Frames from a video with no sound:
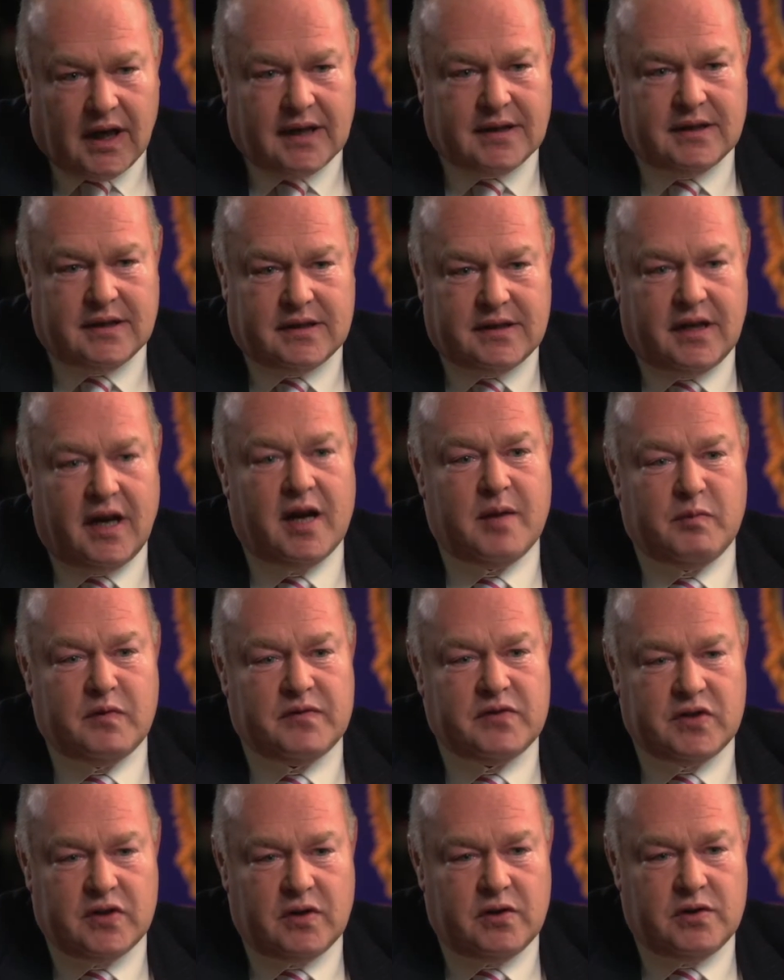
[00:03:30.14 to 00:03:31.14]
at the time of
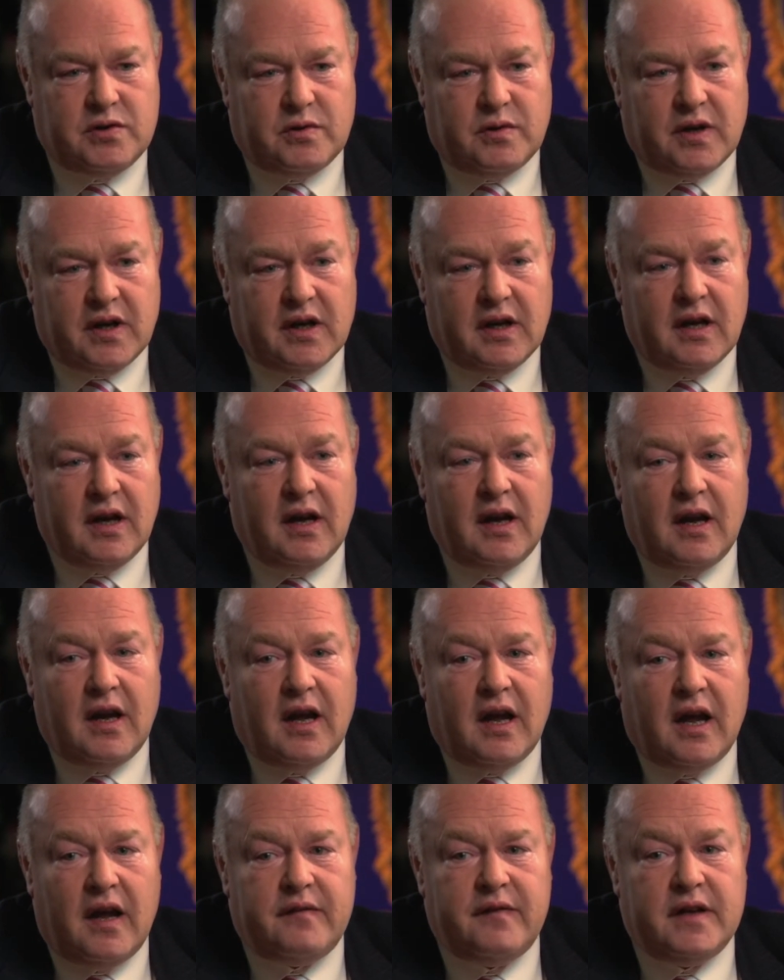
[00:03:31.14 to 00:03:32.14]
surgery
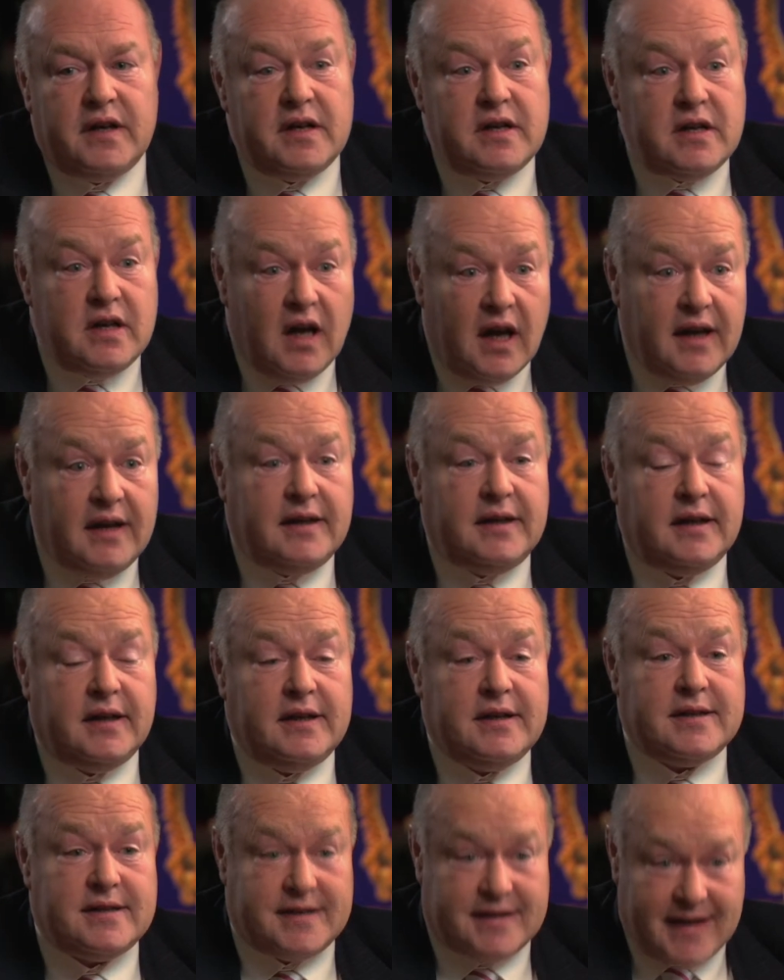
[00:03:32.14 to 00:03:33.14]
have a
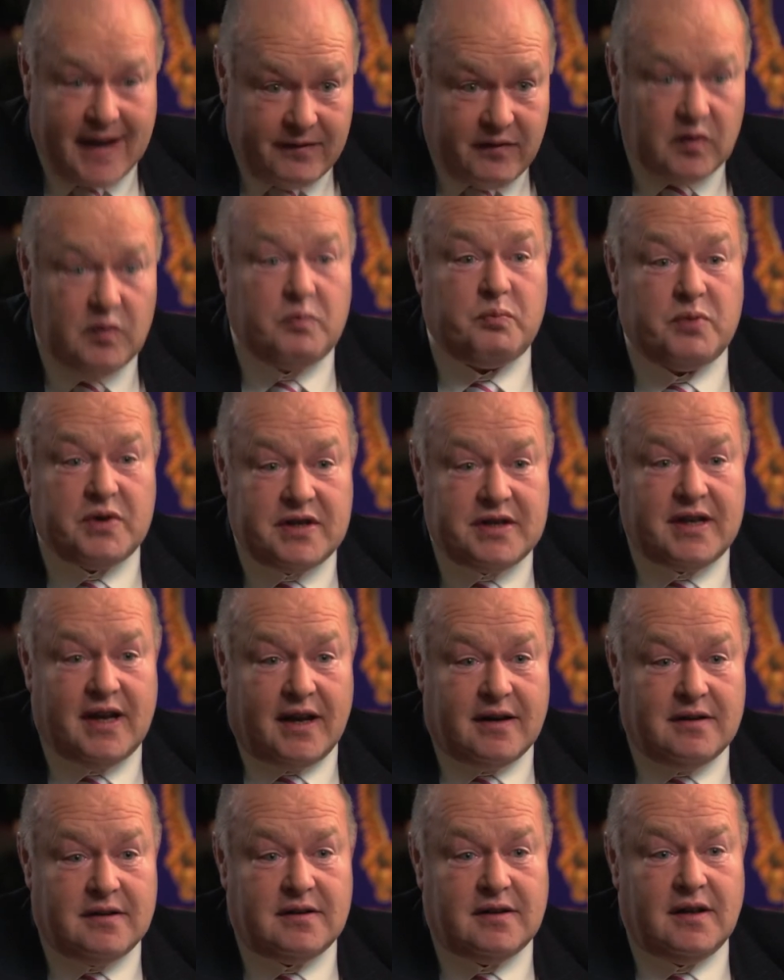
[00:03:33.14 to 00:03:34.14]

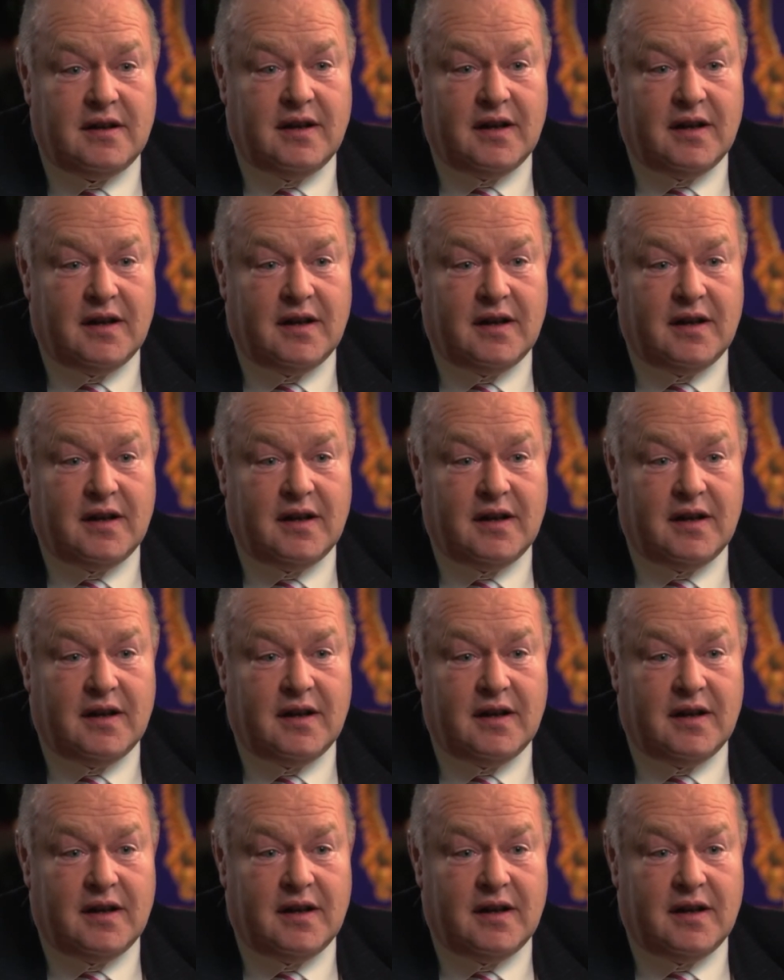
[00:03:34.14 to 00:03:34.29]
97%